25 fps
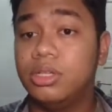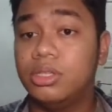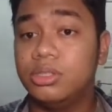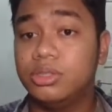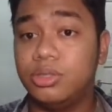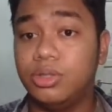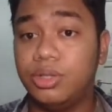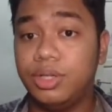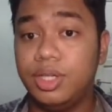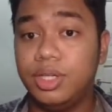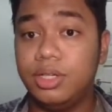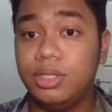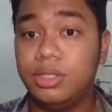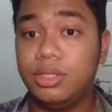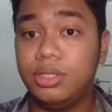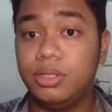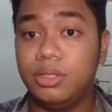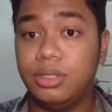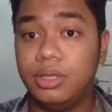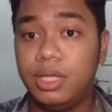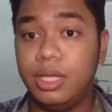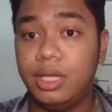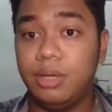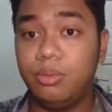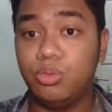So here
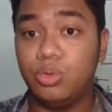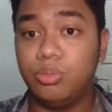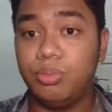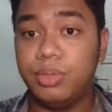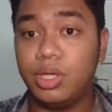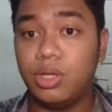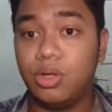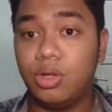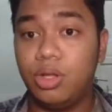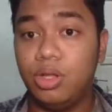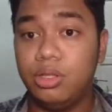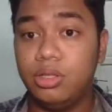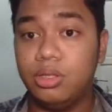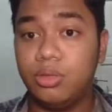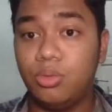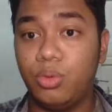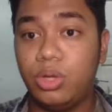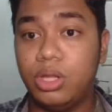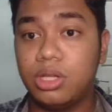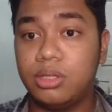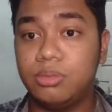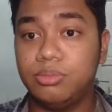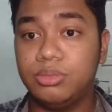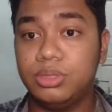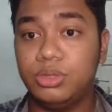the name will be called
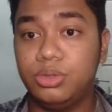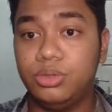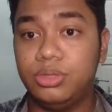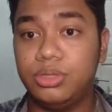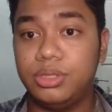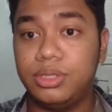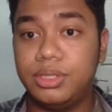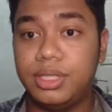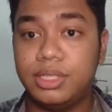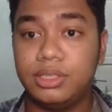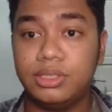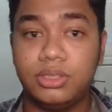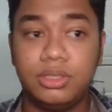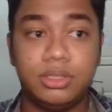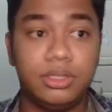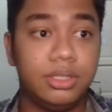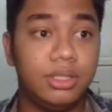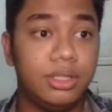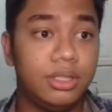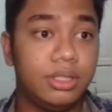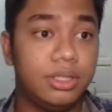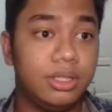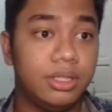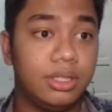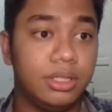welcome student
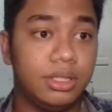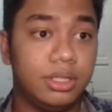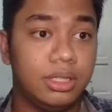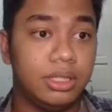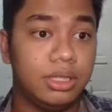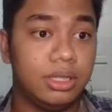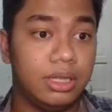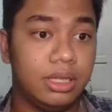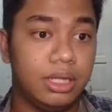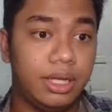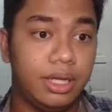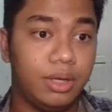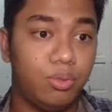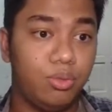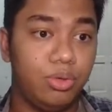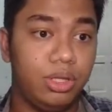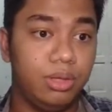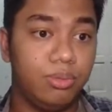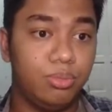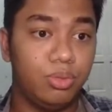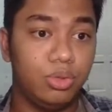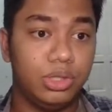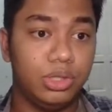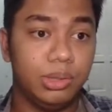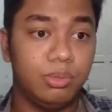tester, like we
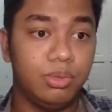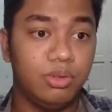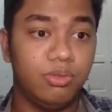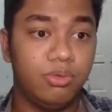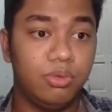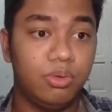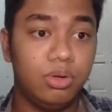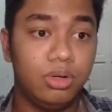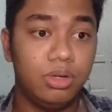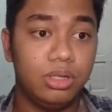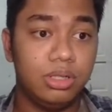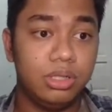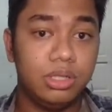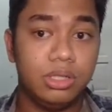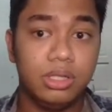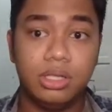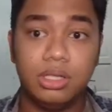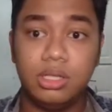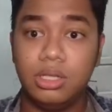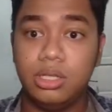inputted before.